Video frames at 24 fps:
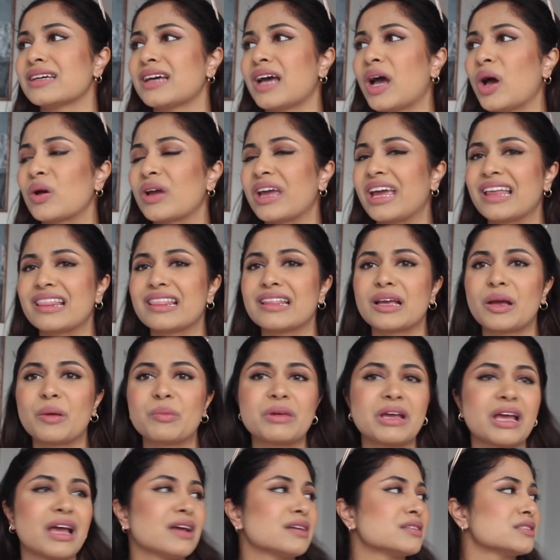okay, I think
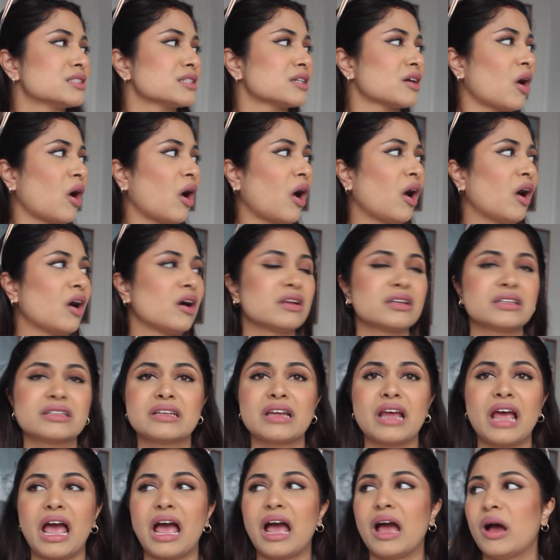I'm catching
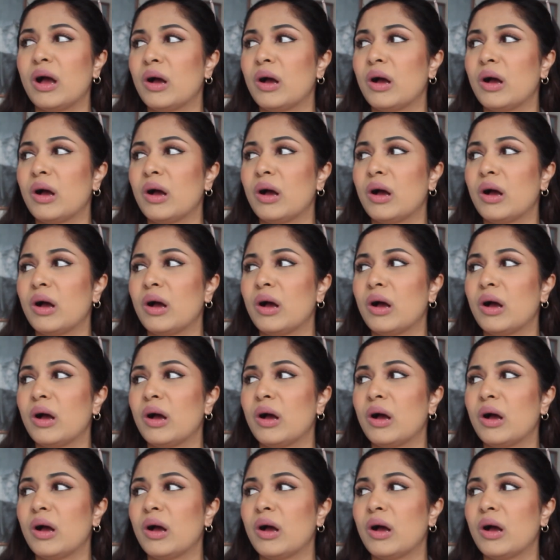on now.